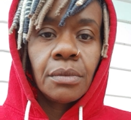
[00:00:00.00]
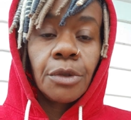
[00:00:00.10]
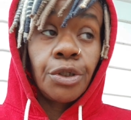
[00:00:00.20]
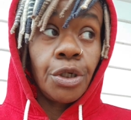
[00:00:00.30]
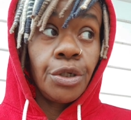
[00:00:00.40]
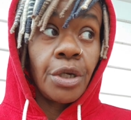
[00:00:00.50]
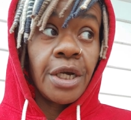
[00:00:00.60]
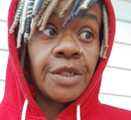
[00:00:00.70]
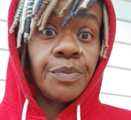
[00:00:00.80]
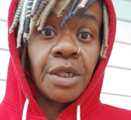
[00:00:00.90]
You turn your
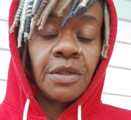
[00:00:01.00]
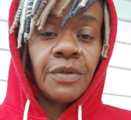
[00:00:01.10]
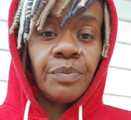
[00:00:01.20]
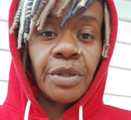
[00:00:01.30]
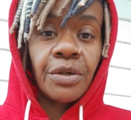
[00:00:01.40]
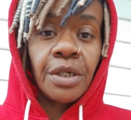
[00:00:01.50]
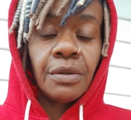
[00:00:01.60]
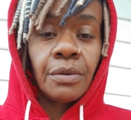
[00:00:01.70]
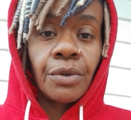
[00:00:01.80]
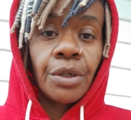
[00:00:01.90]
aspect of spirit
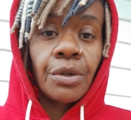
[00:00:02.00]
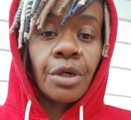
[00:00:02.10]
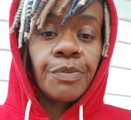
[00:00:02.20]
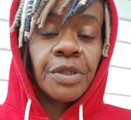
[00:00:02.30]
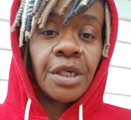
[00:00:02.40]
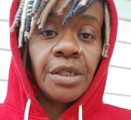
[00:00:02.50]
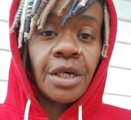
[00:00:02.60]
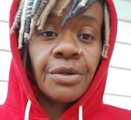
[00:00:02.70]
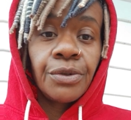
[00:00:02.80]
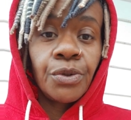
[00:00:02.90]
where you're upside
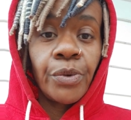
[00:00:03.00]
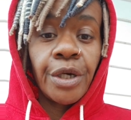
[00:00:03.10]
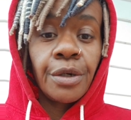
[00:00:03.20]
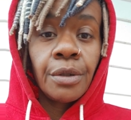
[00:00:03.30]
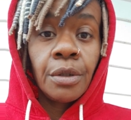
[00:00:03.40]
down to where